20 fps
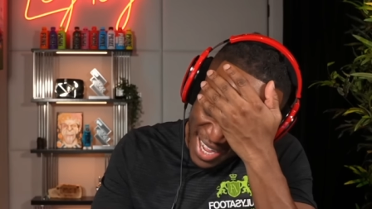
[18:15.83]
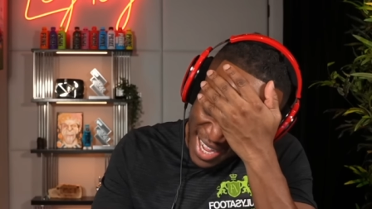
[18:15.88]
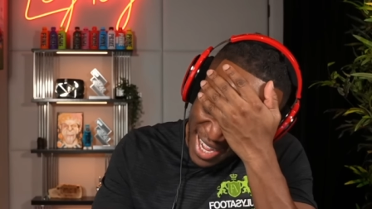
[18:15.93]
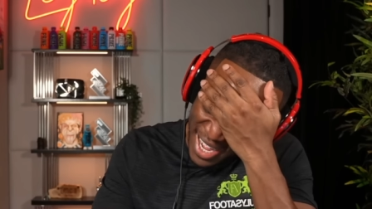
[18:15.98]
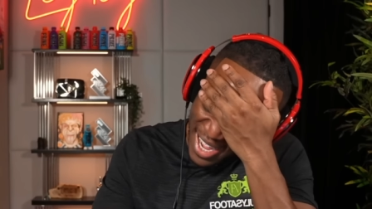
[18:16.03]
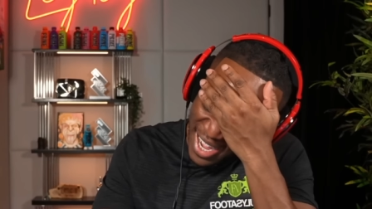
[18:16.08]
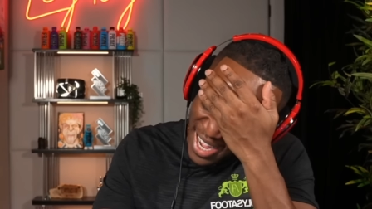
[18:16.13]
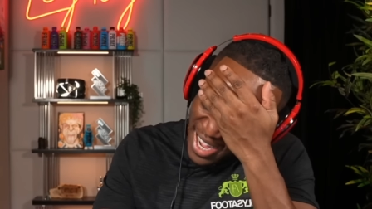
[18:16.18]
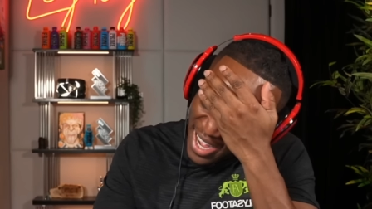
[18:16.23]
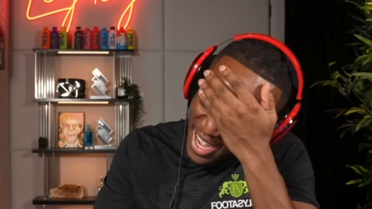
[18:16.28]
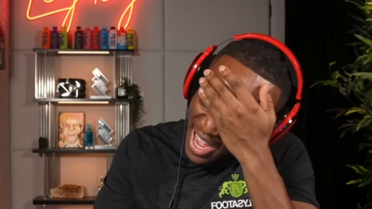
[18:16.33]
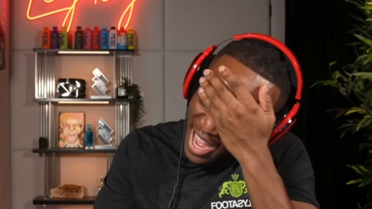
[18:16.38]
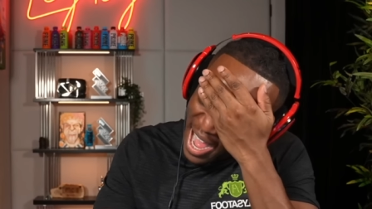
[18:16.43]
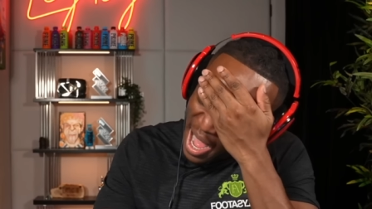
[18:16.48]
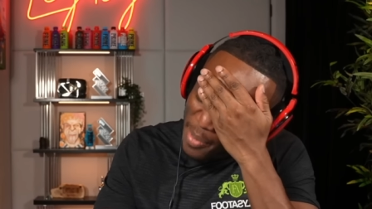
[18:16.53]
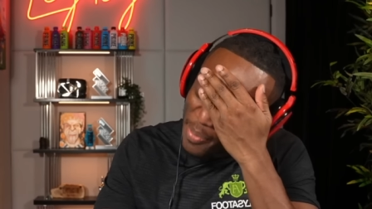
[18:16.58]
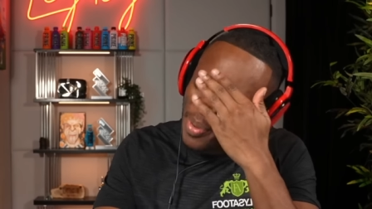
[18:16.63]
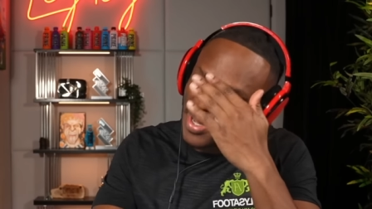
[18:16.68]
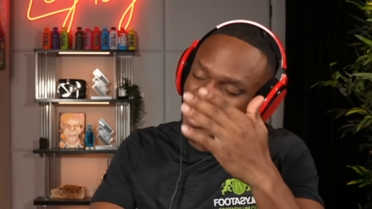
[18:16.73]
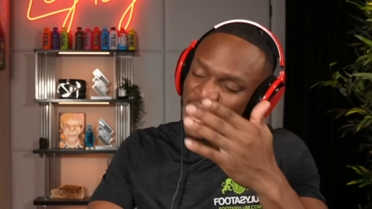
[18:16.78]
Uh,
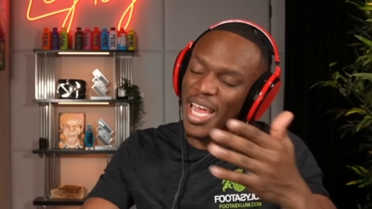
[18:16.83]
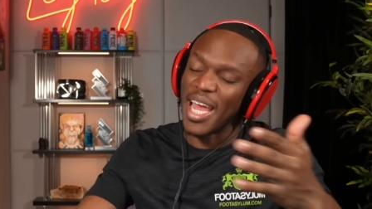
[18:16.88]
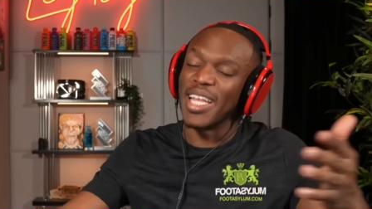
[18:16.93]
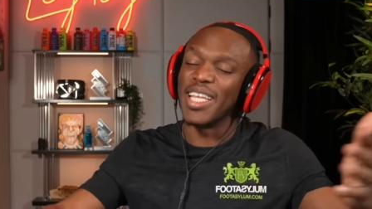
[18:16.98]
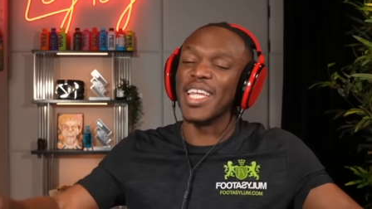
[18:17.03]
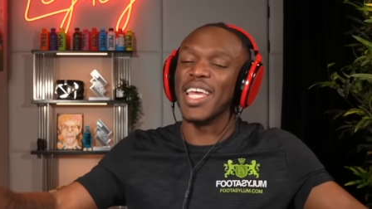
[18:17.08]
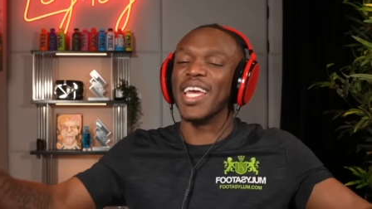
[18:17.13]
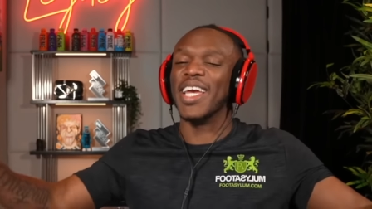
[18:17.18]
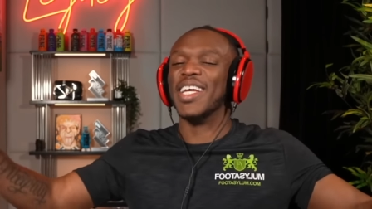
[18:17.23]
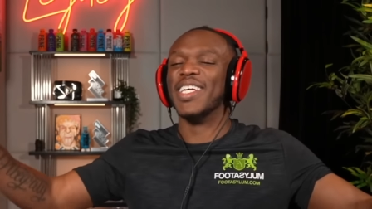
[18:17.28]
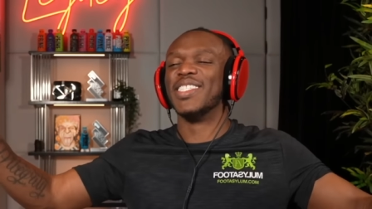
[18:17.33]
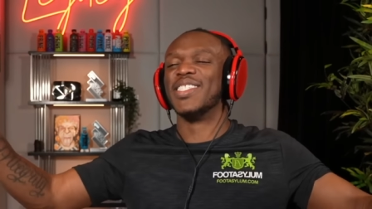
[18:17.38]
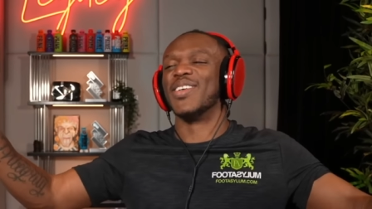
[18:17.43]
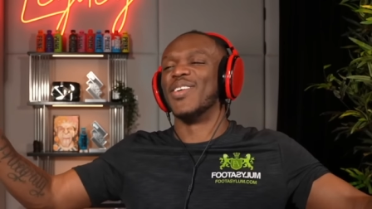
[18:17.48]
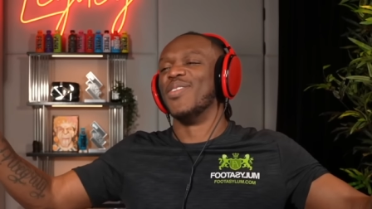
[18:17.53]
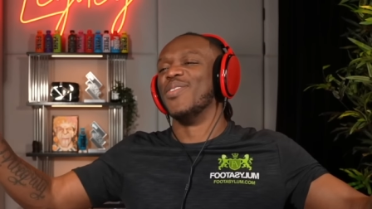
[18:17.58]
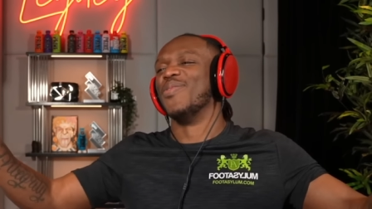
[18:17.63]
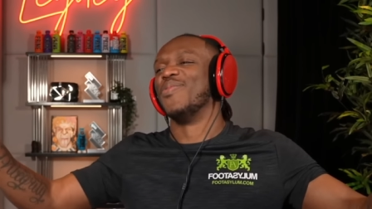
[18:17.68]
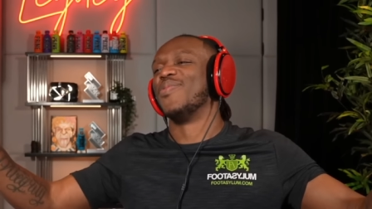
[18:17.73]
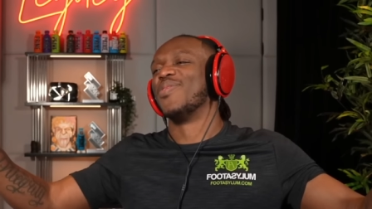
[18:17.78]
happy ten years
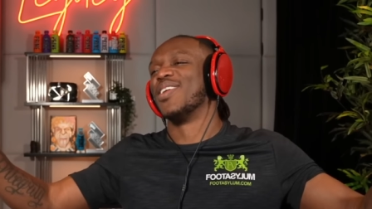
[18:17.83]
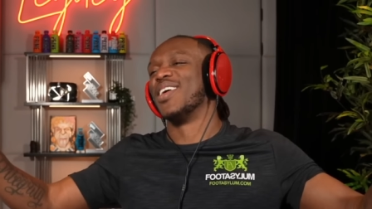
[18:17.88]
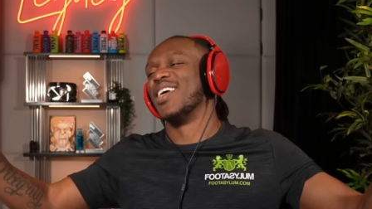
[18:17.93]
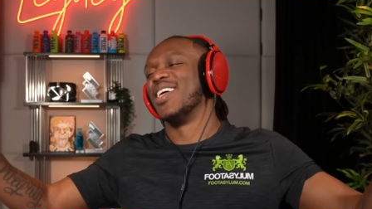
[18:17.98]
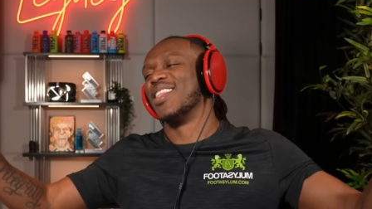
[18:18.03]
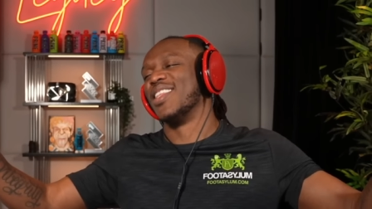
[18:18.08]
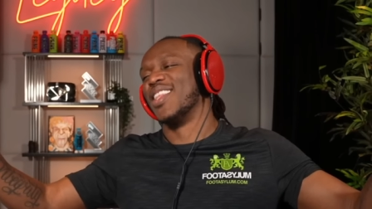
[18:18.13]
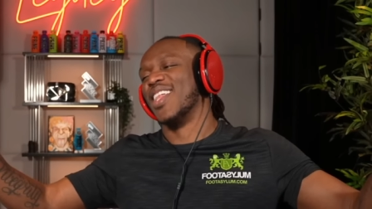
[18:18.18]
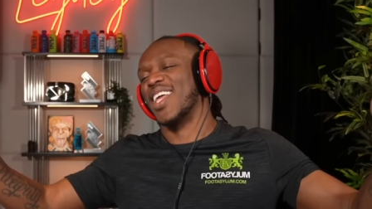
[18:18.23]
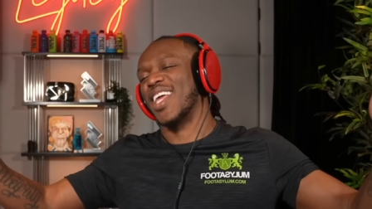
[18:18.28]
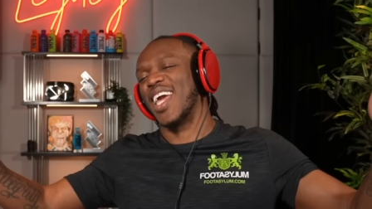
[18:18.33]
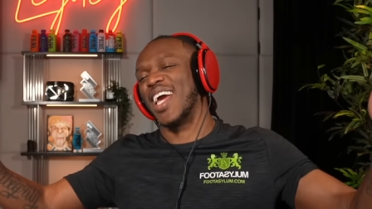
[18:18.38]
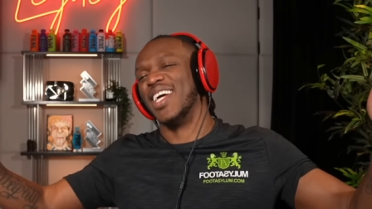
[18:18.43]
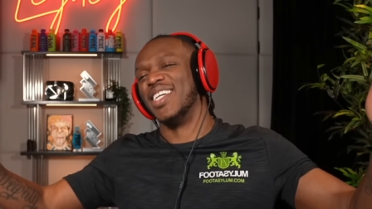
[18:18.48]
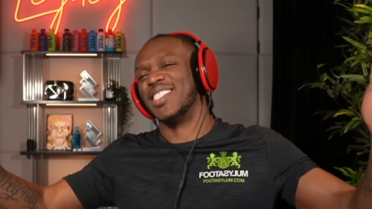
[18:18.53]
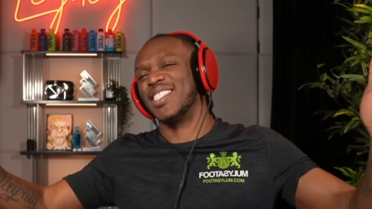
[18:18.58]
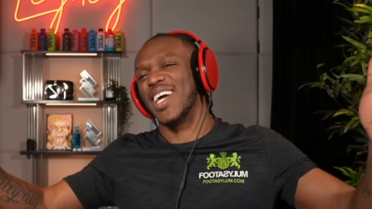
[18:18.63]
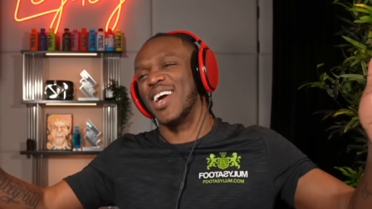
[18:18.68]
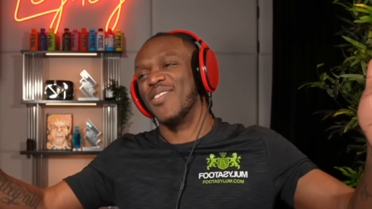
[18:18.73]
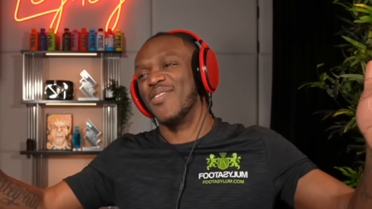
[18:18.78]
of the K
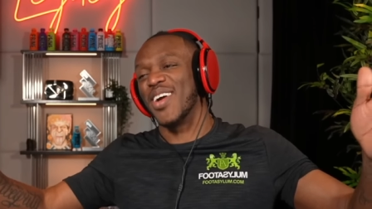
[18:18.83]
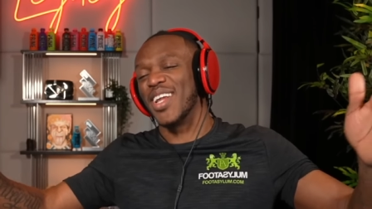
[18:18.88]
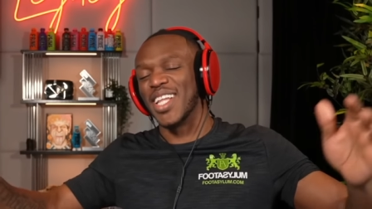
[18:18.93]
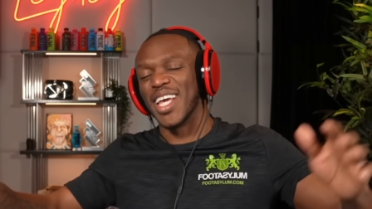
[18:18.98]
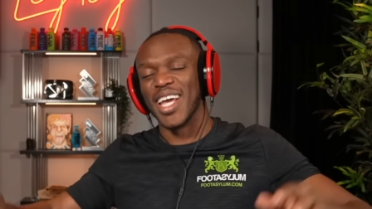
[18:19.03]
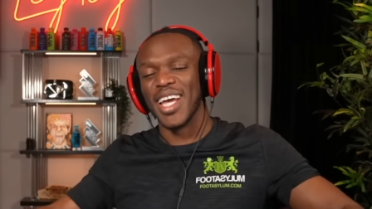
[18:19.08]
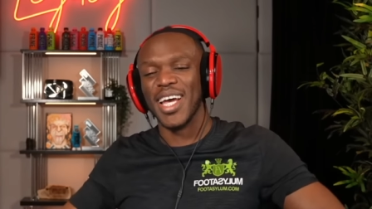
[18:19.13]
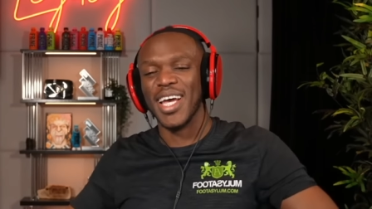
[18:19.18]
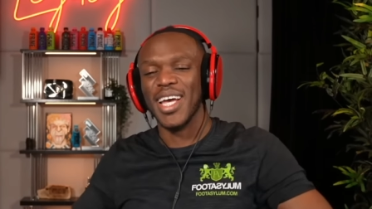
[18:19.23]
S I Reddit,